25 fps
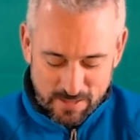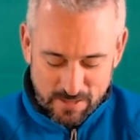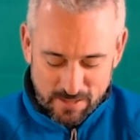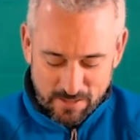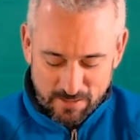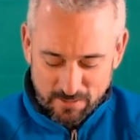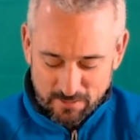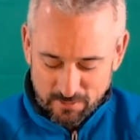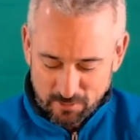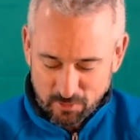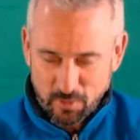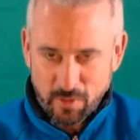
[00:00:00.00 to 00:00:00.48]

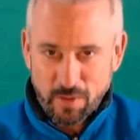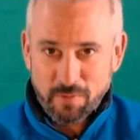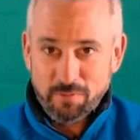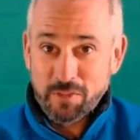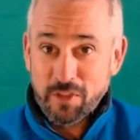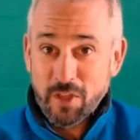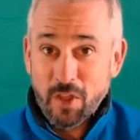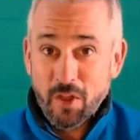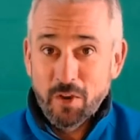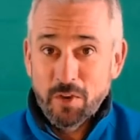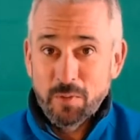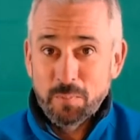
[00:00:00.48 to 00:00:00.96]
you have the
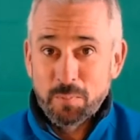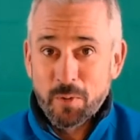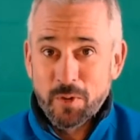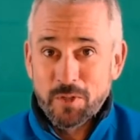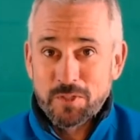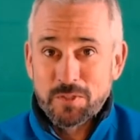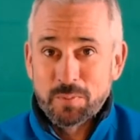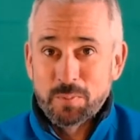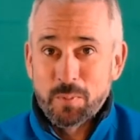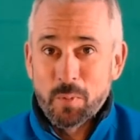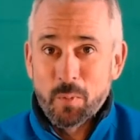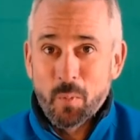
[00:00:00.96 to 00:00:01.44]
only
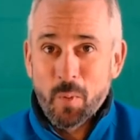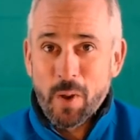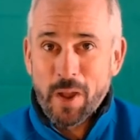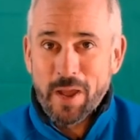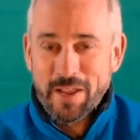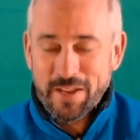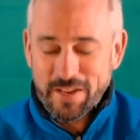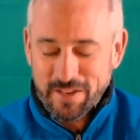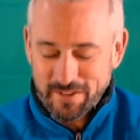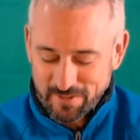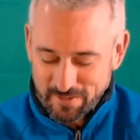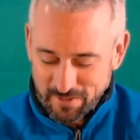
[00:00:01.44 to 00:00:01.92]
possible
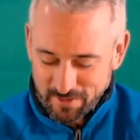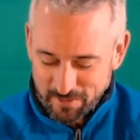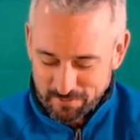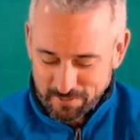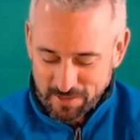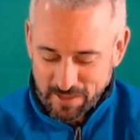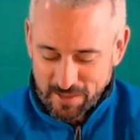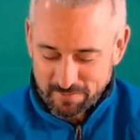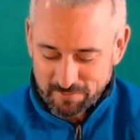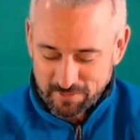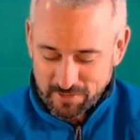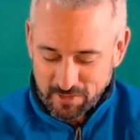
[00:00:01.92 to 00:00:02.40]
way of
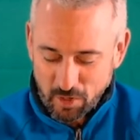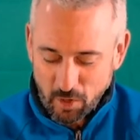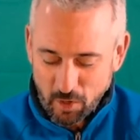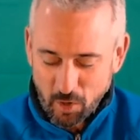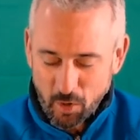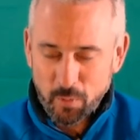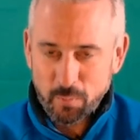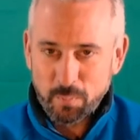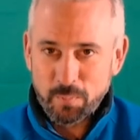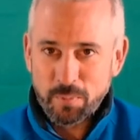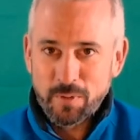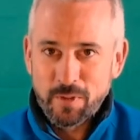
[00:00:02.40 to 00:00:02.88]
having
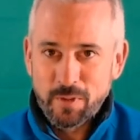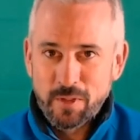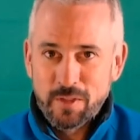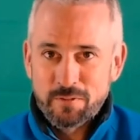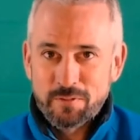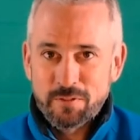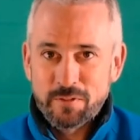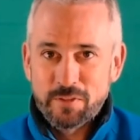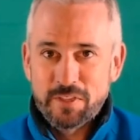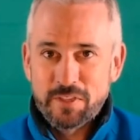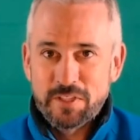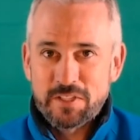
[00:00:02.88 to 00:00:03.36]
hope
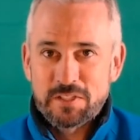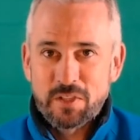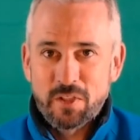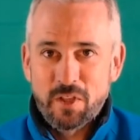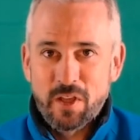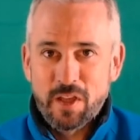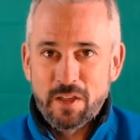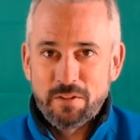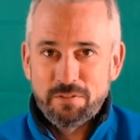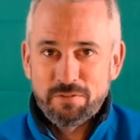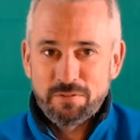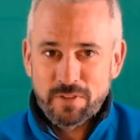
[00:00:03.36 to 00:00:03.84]
for this
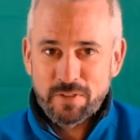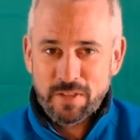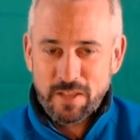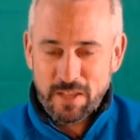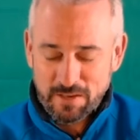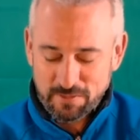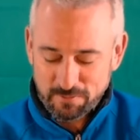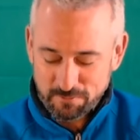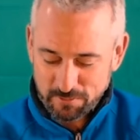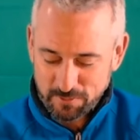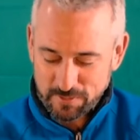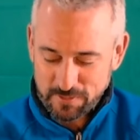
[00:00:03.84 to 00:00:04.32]
life
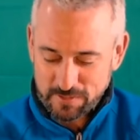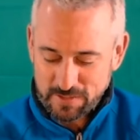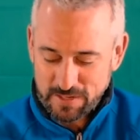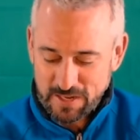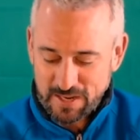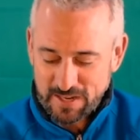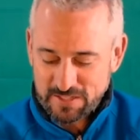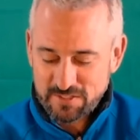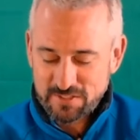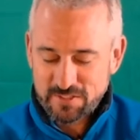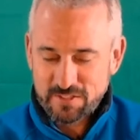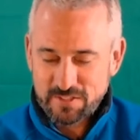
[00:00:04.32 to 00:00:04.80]
and for the
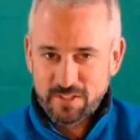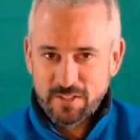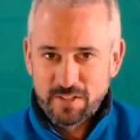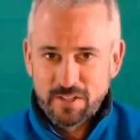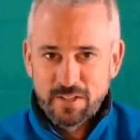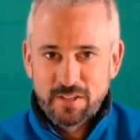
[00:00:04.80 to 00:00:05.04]
next.